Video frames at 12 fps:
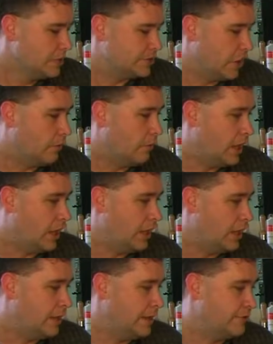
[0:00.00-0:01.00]

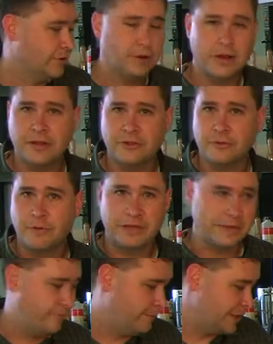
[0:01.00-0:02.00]
Another quick
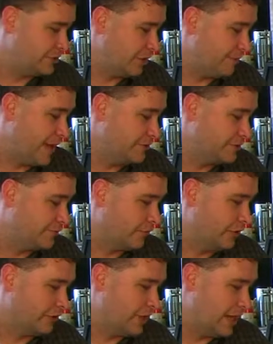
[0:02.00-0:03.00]
information about this
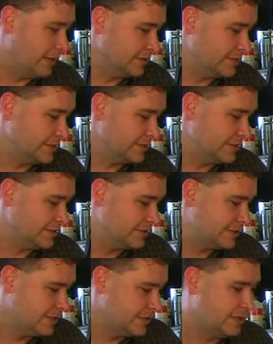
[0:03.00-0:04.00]
vernier dial is that
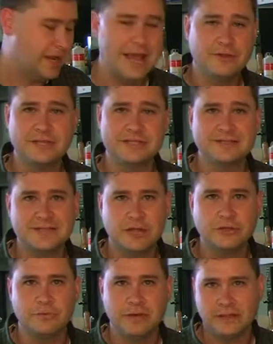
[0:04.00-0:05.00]
the dial doesn't
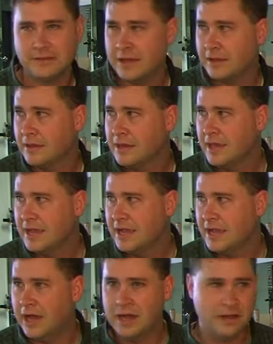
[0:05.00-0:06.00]
tell you anything.
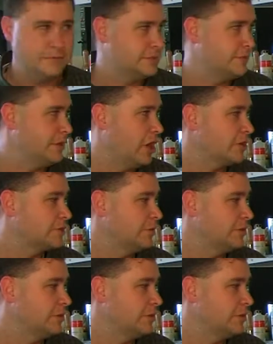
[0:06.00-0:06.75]
To be honest